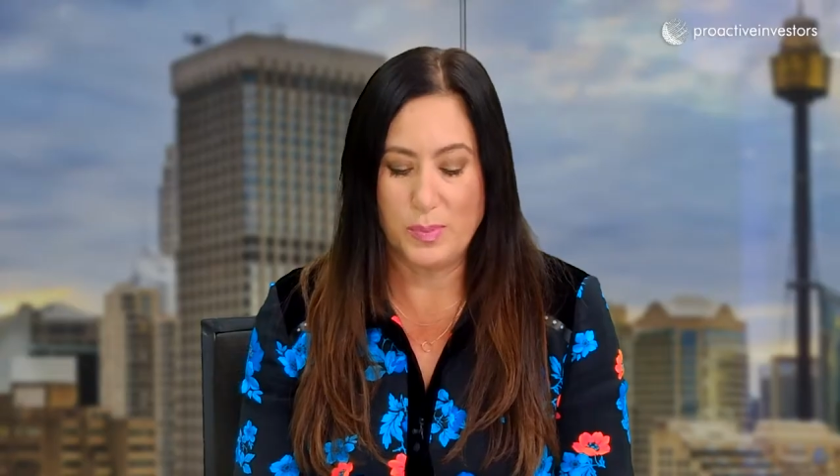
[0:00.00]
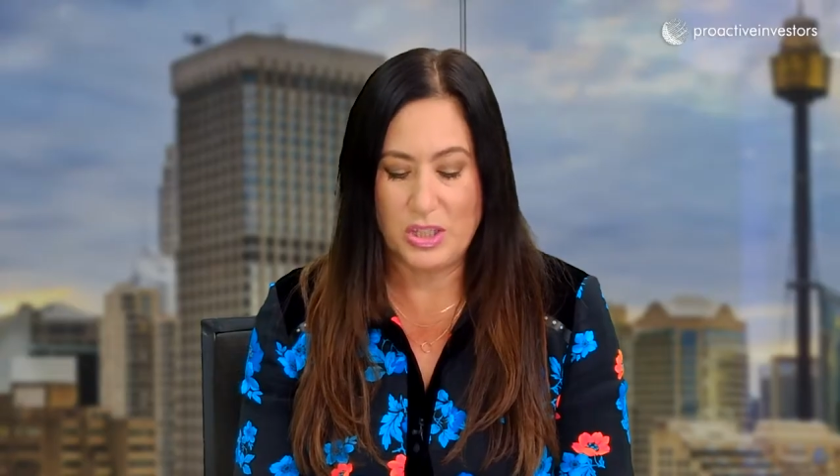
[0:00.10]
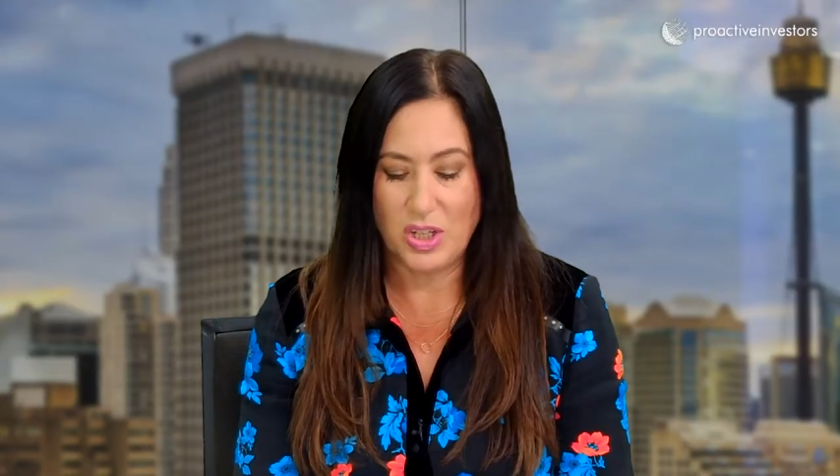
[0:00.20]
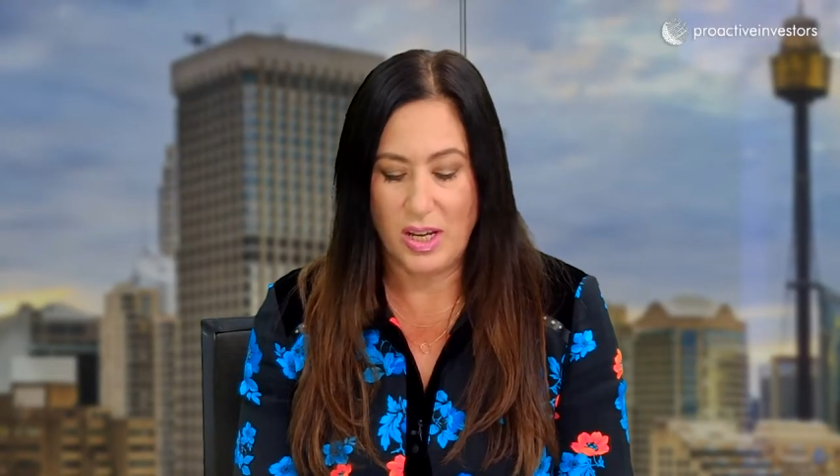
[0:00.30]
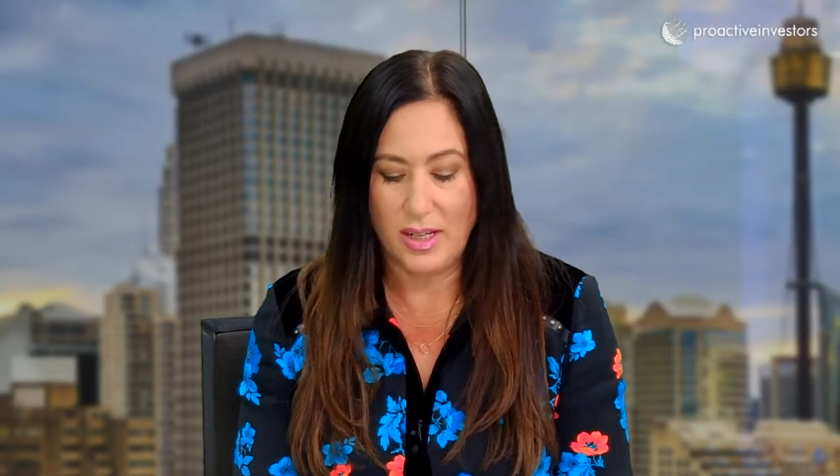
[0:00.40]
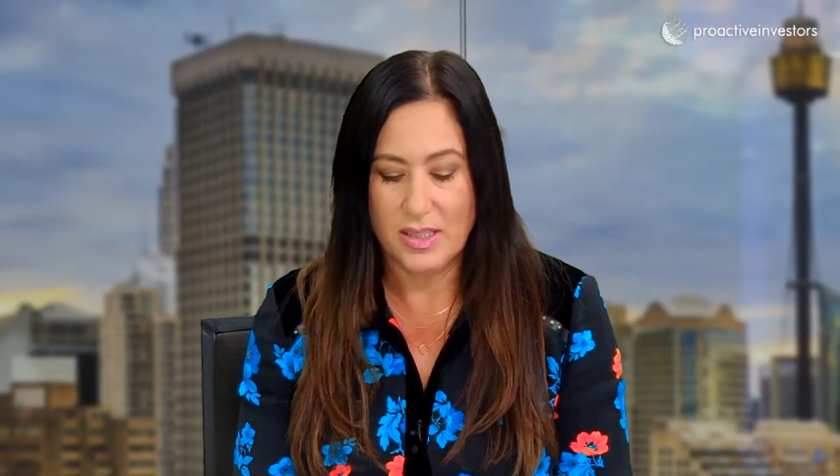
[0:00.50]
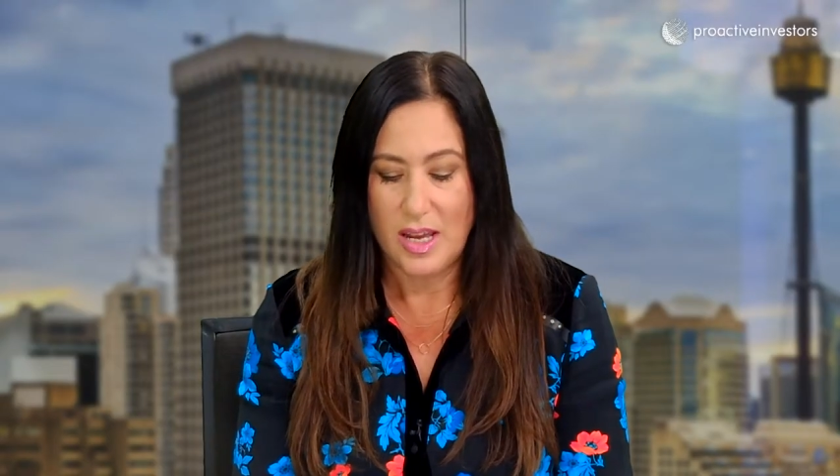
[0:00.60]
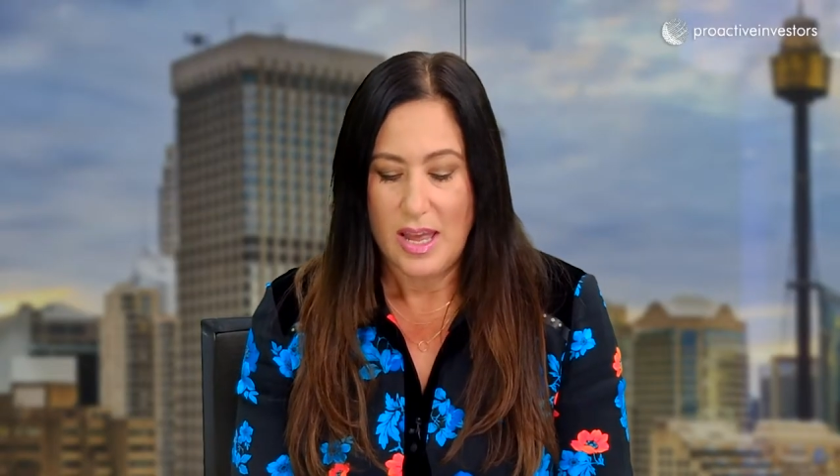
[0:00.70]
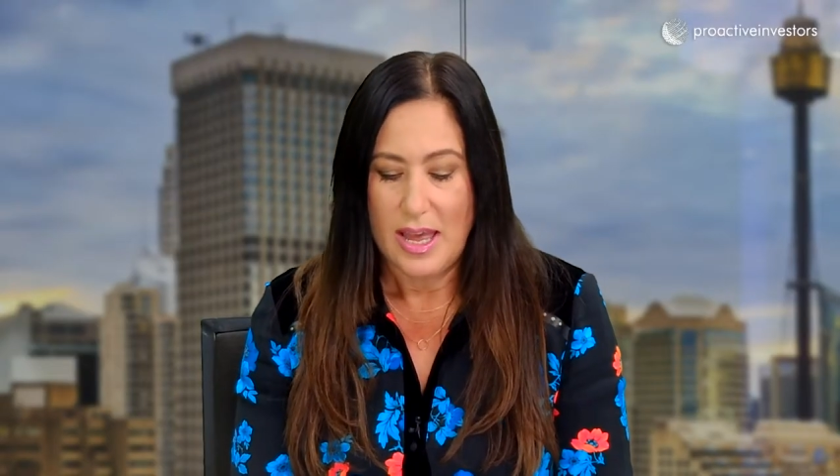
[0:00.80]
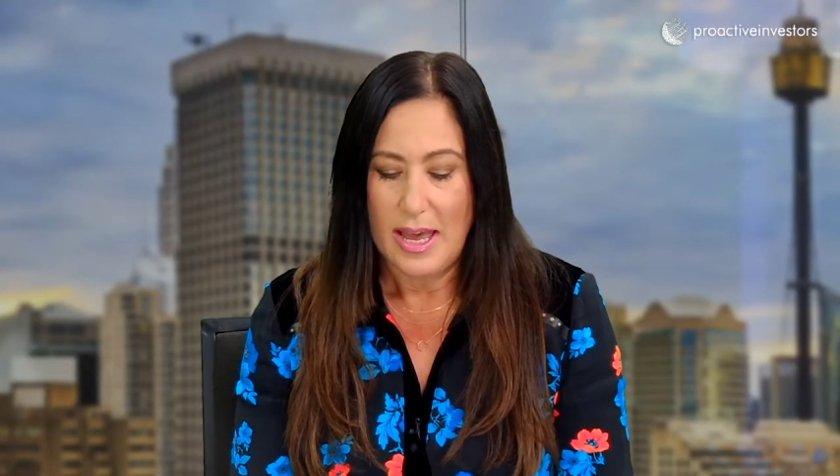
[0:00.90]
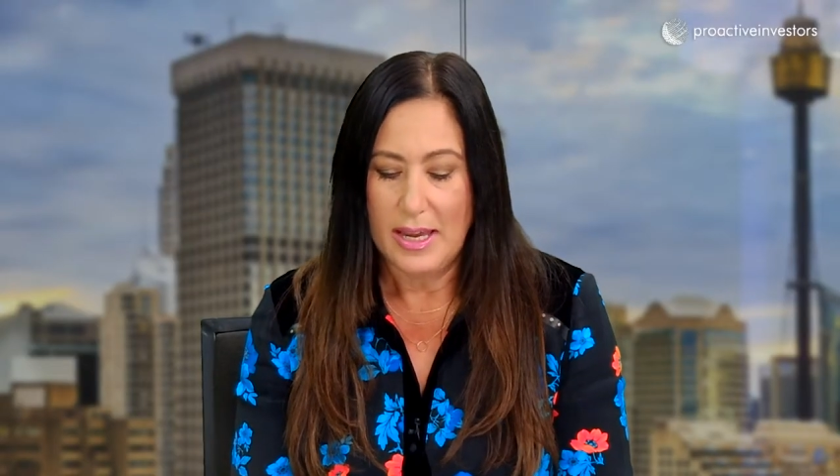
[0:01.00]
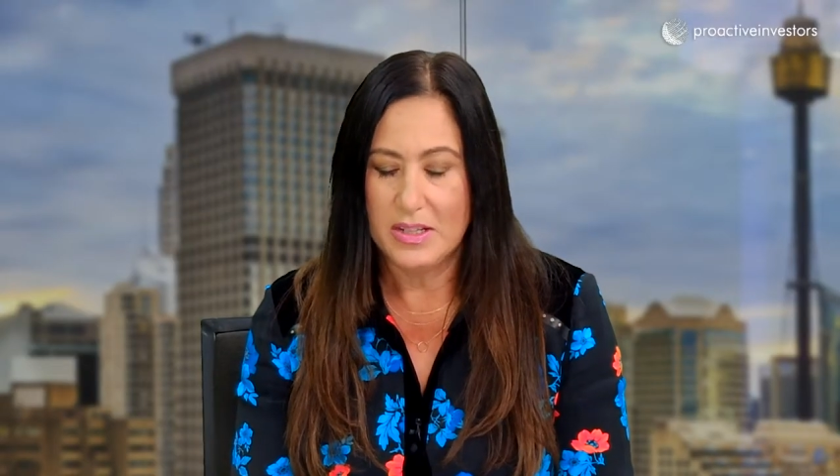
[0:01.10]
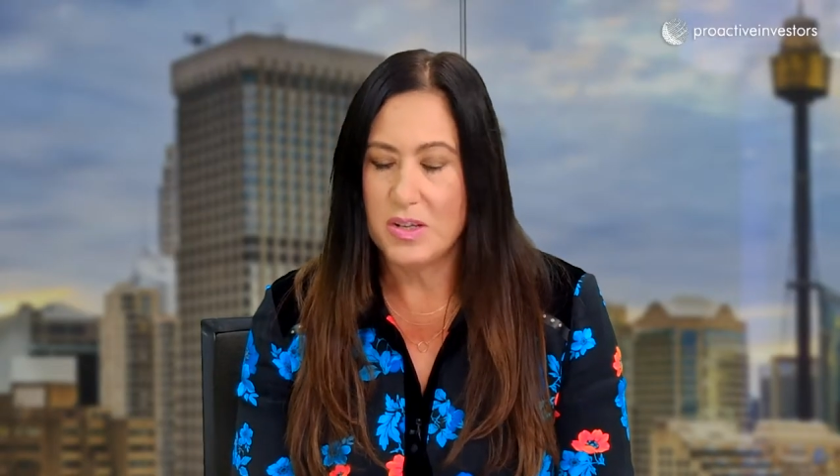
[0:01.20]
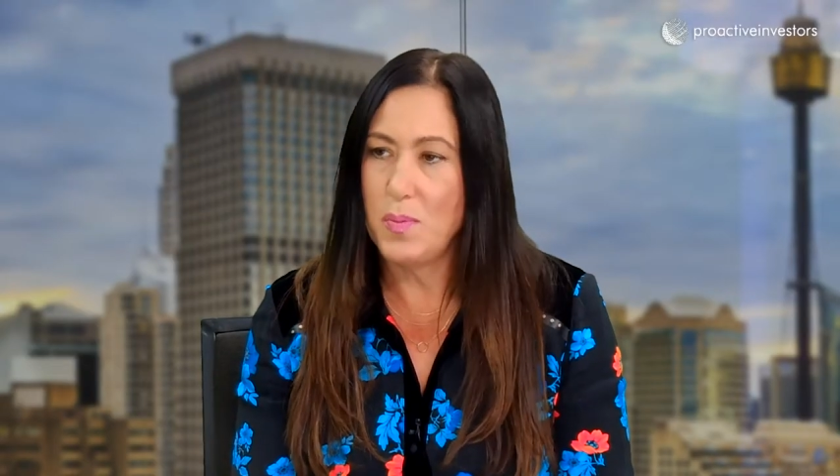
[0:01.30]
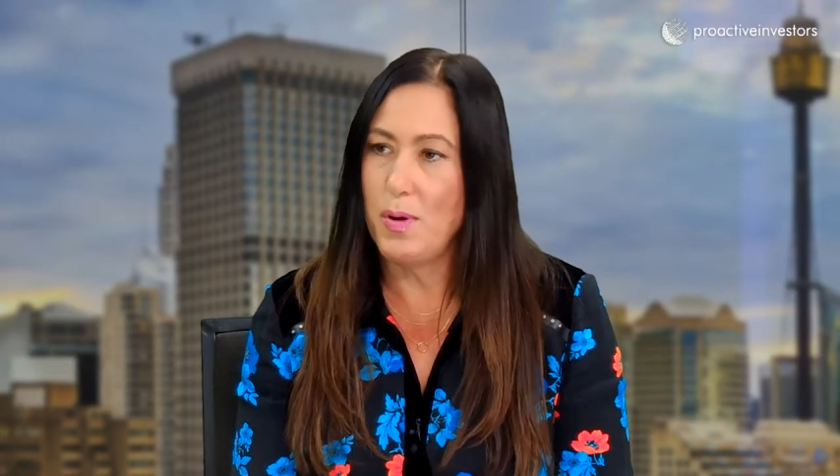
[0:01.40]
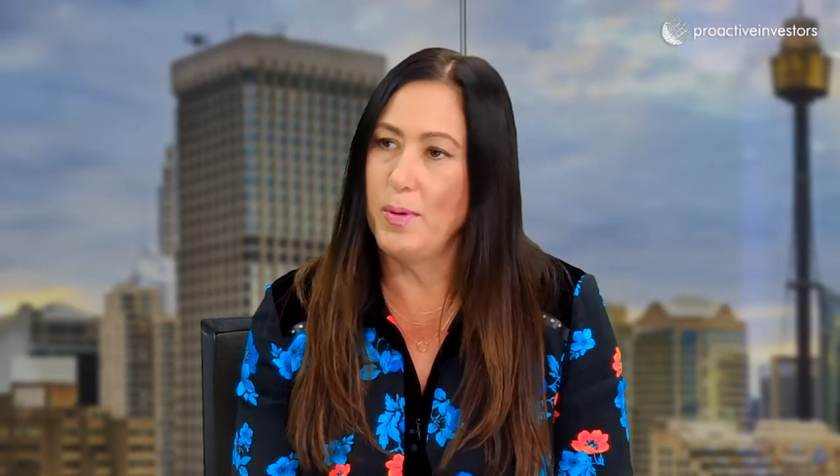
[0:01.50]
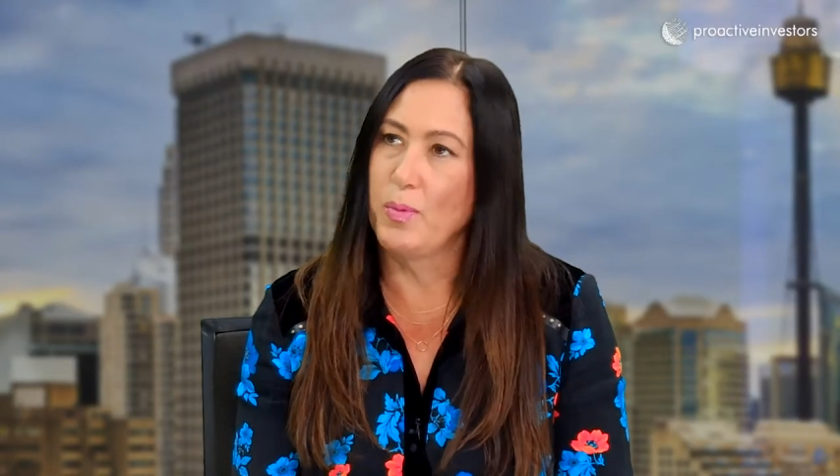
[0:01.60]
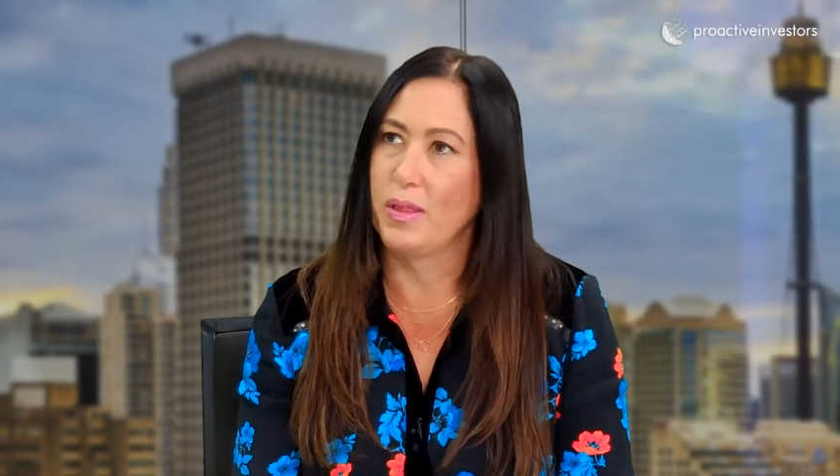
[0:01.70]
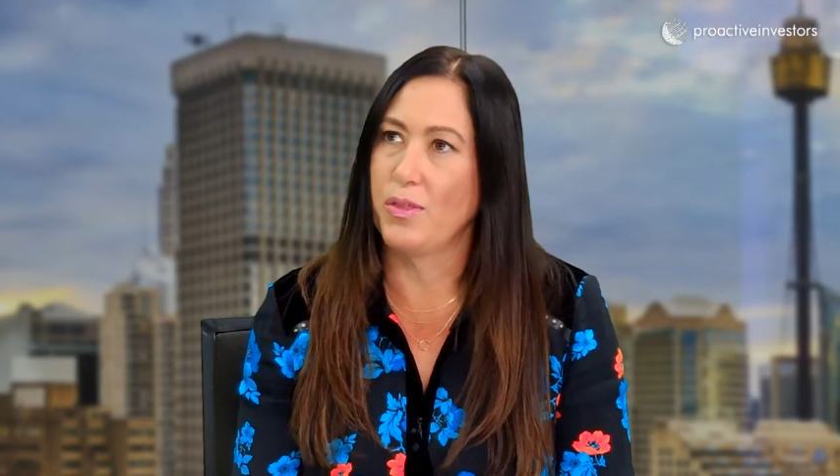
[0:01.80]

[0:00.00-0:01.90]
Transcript: specialised. And you probably